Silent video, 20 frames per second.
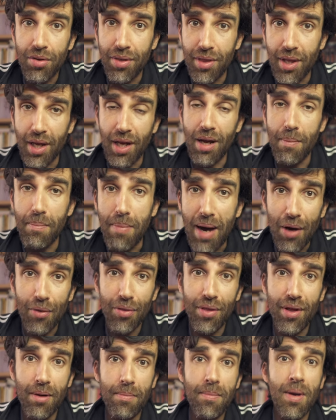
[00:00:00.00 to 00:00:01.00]
you think
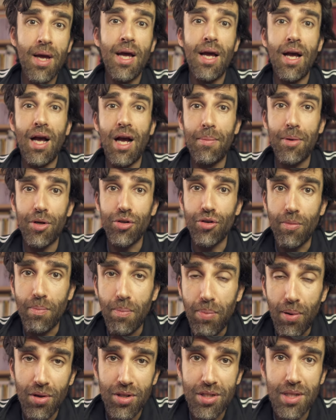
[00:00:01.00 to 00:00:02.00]
about them and about your
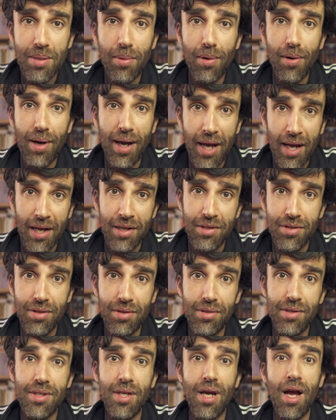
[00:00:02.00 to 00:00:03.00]
possible
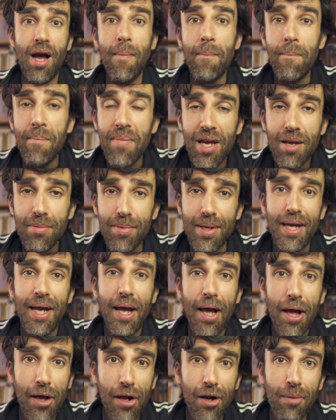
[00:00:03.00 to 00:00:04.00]
answers and maybe
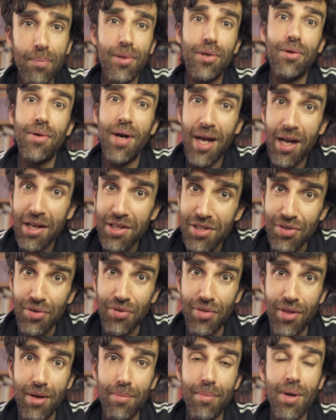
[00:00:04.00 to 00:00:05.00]
help you
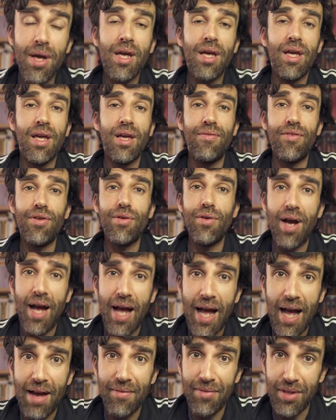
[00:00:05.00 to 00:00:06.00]
answer them if you
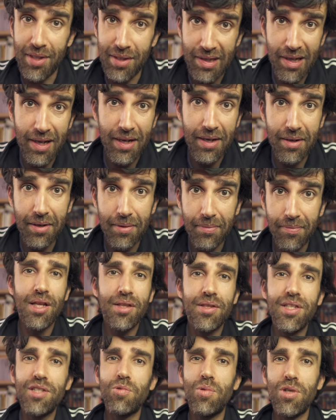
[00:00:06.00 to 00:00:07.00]
haven't yet.
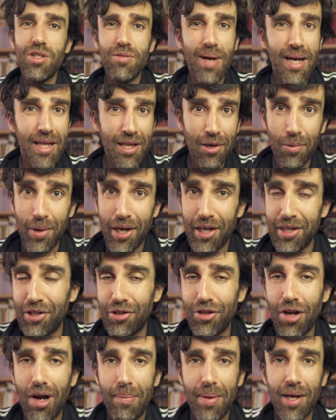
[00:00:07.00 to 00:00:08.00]
This was, by the way, the
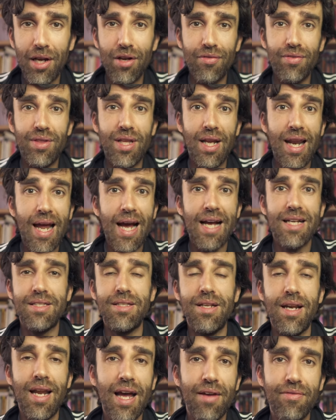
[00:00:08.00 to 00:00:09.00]
topic of the
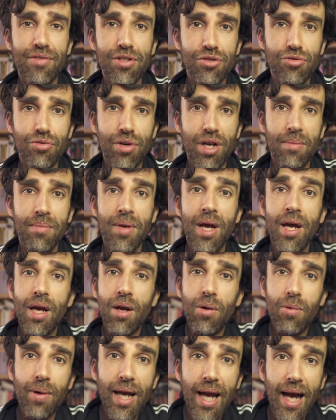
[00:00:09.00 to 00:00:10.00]
last live stream
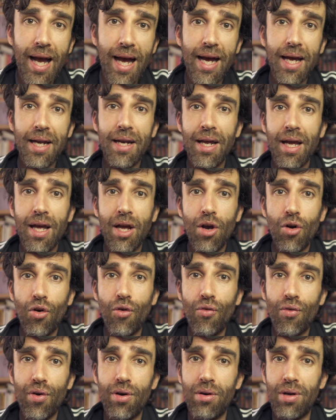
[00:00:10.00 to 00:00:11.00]
we had
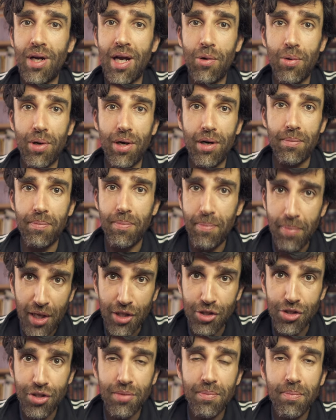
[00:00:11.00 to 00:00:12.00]
over on our
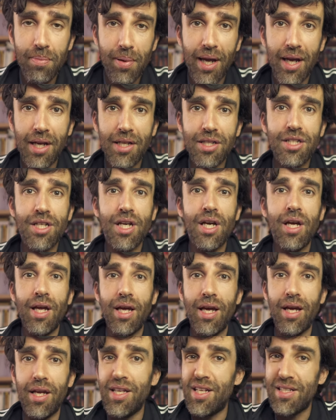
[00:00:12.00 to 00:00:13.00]
Patreon page
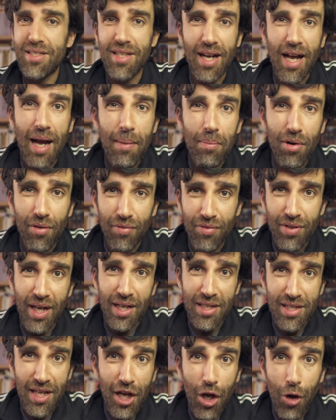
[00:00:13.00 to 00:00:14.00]
uh, just a couple of
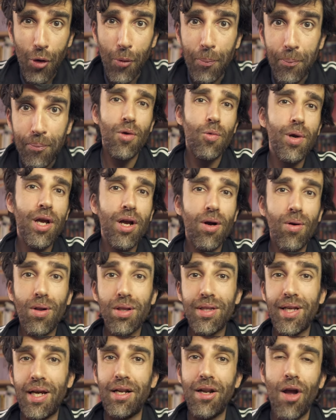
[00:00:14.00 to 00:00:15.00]
days ago. We
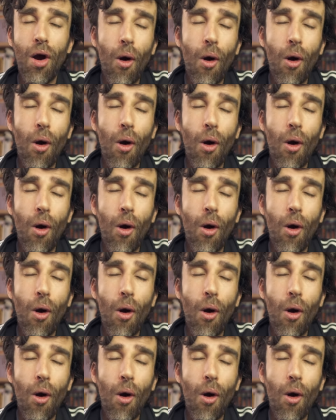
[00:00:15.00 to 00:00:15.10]
hold an